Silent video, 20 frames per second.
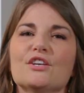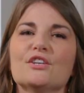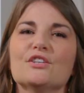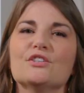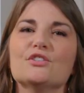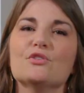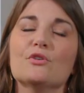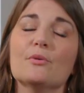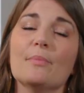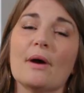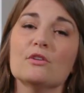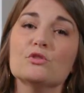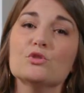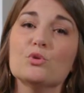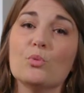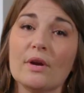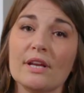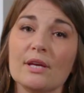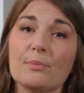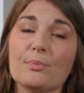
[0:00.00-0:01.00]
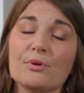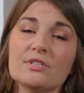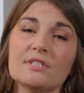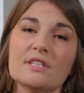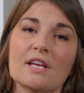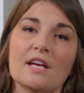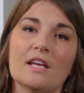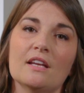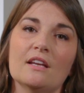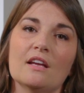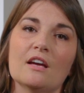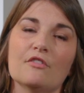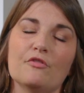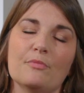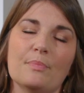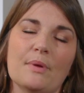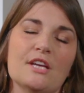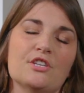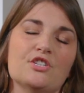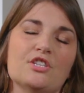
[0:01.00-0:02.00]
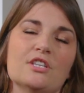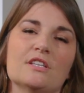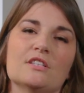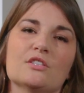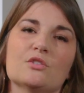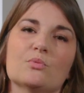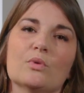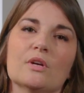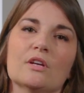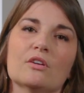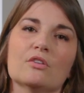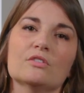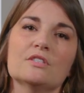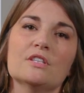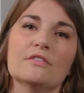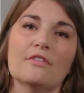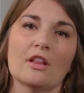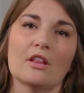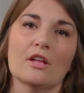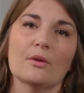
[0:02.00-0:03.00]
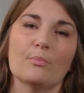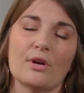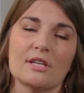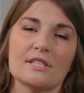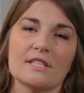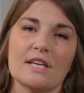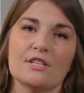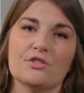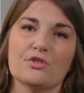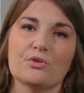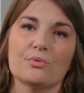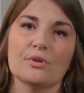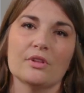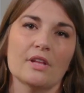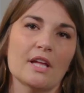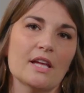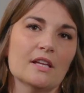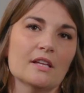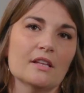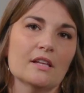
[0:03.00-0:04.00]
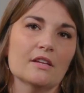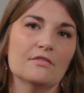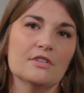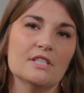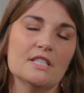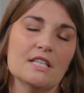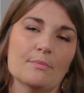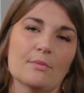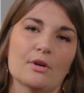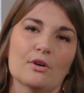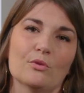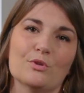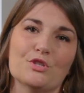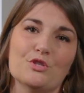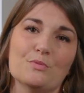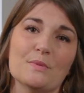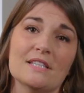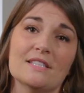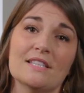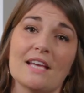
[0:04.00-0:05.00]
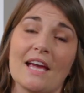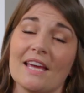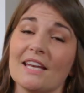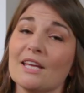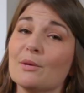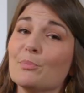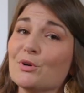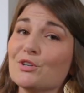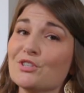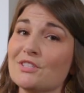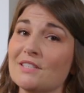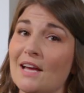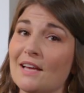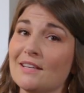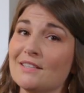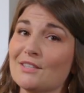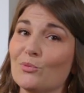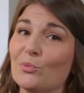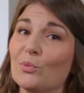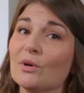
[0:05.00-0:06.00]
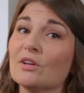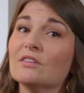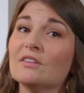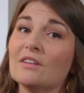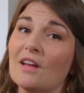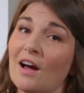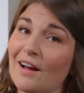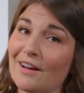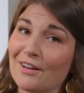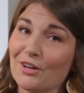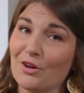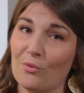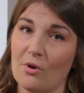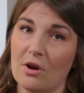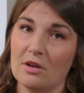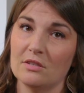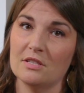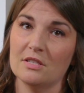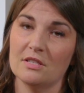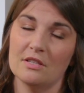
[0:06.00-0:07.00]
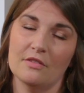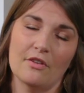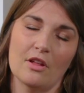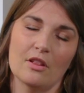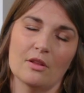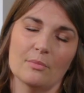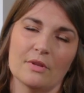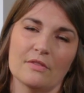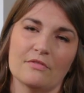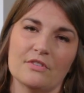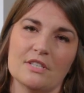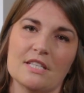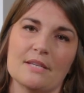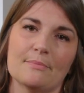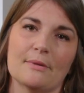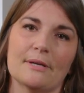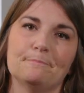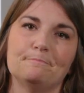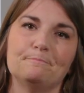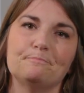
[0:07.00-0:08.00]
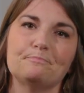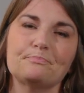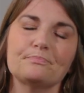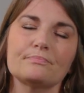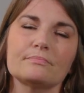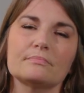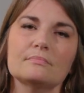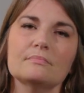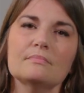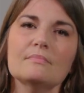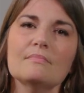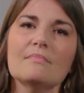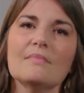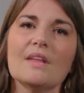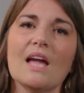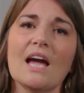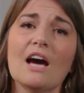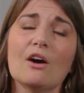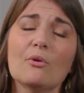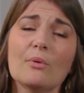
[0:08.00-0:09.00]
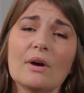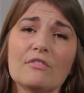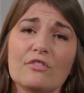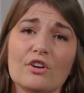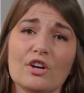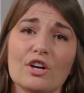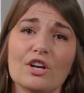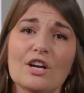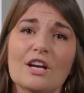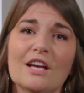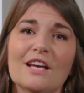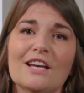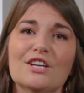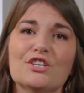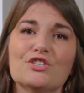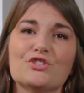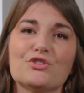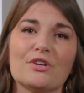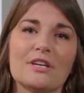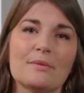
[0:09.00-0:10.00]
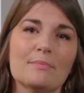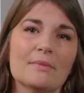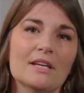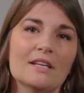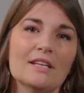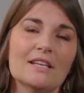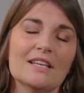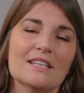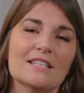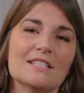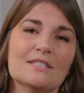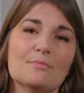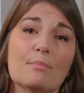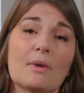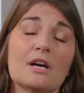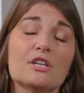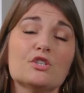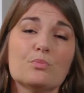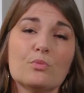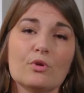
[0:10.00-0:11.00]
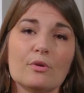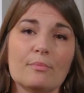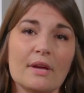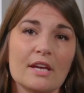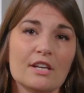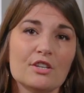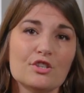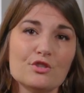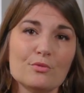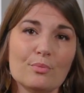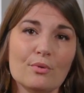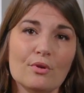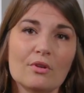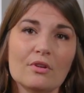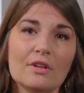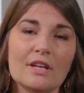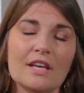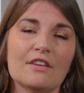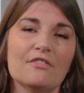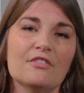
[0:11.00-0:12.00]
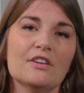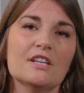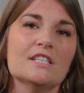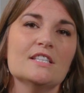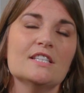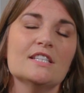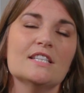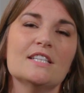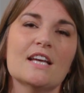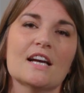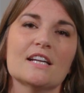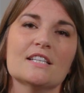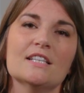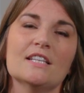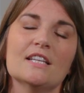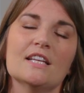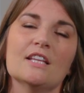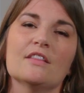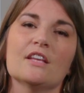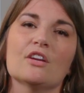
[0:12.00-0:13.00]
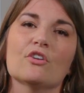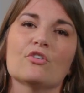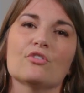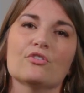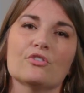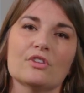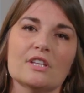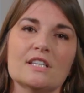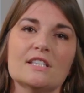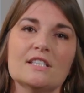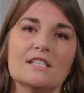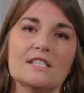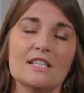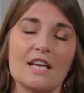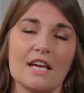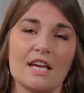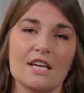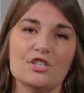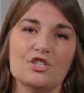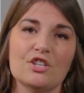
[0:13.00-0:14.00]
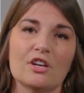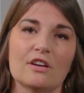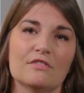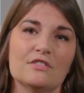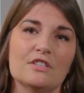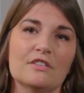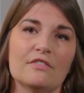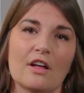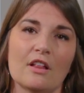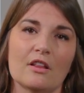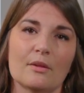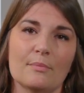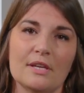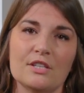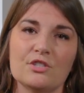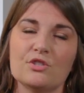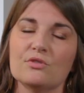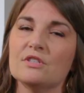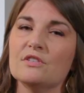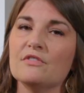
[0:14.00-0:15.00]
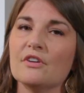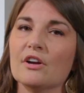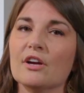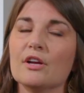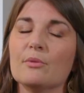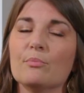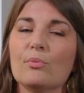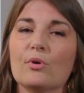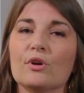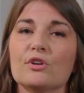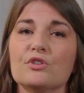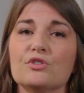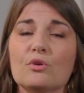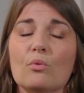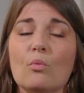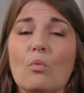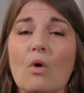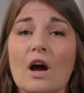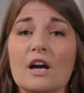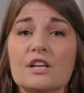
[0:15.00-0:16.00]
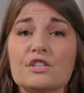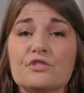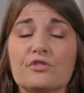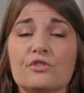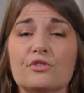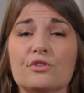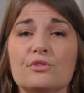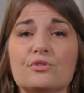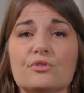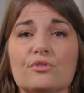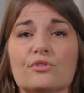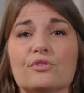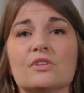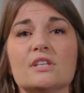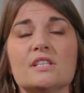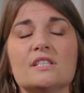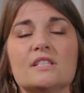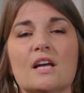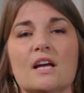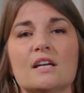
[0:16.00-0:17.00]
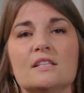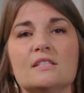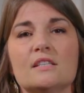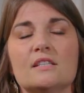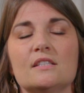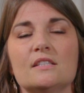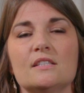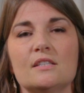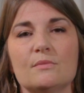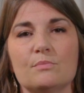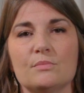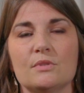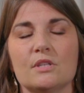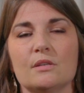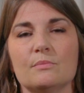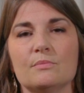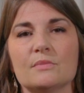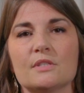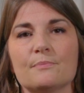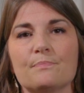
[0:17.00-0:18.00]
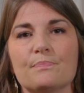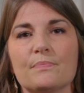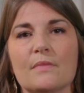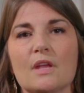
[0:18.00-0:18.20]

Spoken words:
So about 20% of patients will develop breast cancer-related lymphedema, which means 80% will not go on to develop lymphedema. However, treatment is much more manageable if it is detected in the early stage of development. So it's very important to watch for those early signs and symptoms.